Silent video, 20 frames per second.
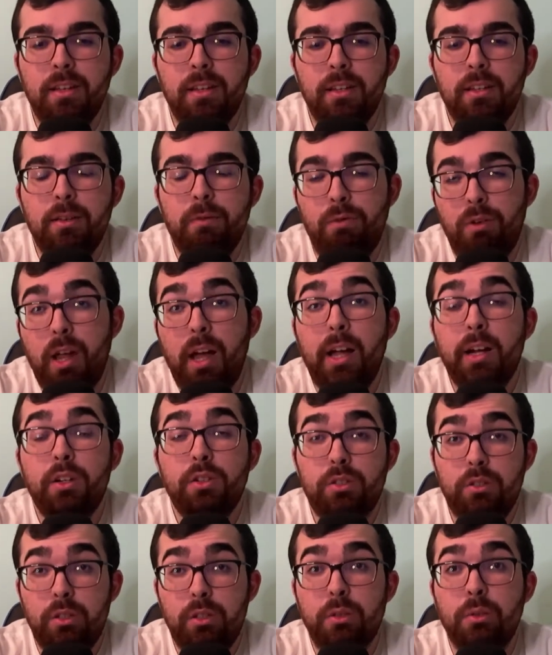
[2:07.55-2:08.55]
the
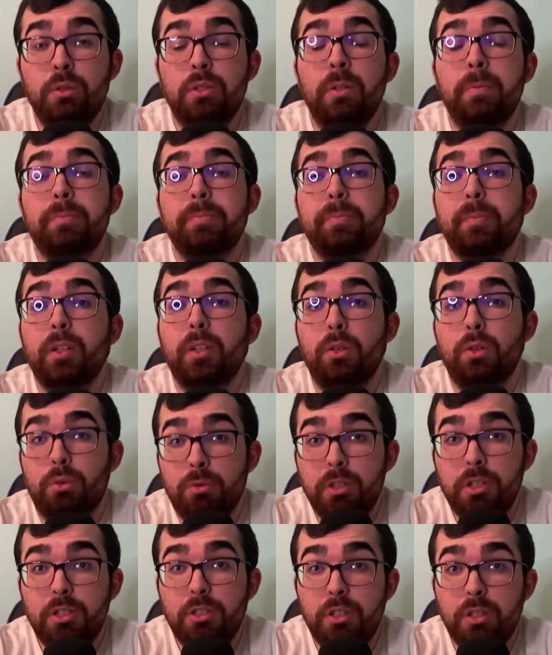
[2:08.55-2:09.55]
Flyers lose
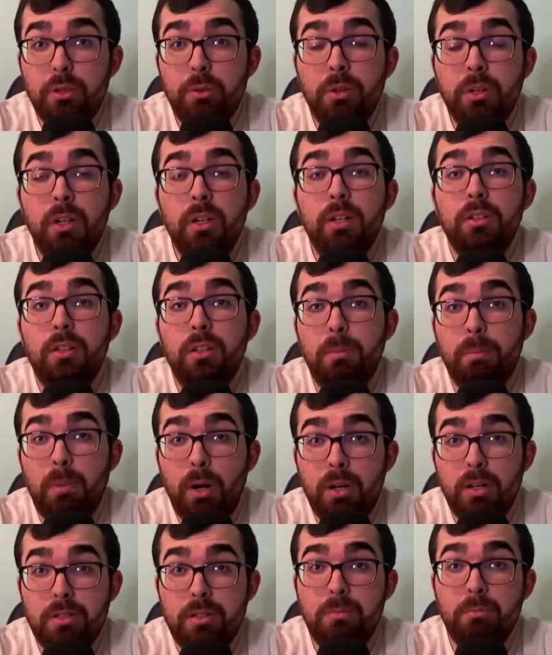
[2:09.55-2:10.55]
3-2 to the
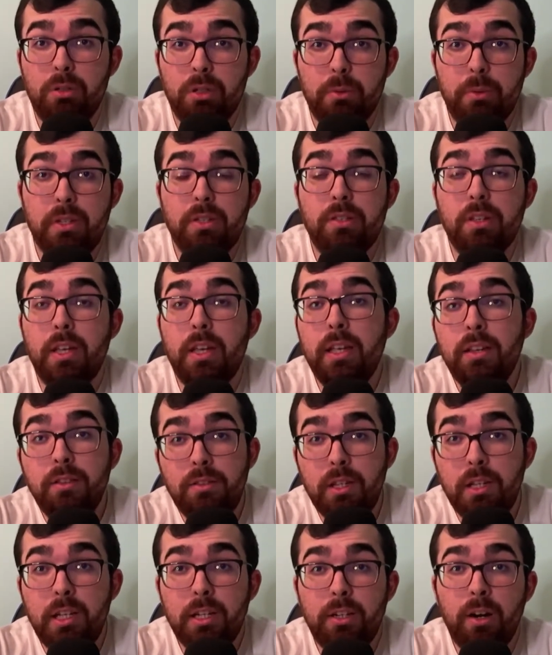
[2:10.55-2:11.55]
Boston Bruins in
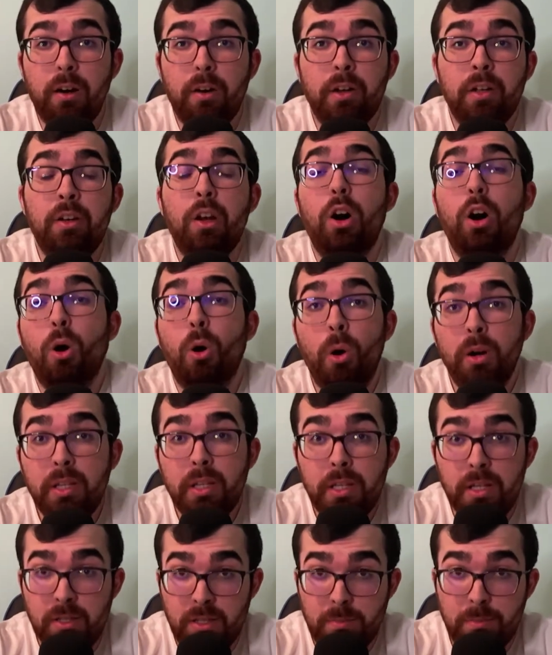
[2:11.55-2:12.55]
TD Garden on
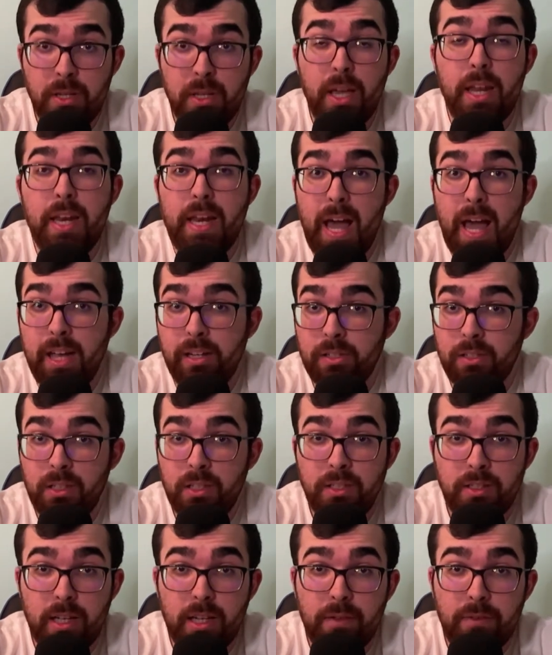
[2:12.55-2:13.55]
ESPN,
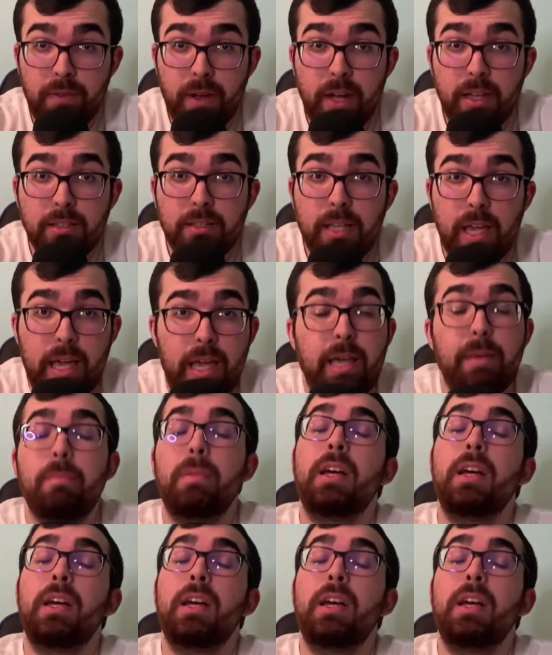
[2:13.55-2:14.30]
nationally televised game.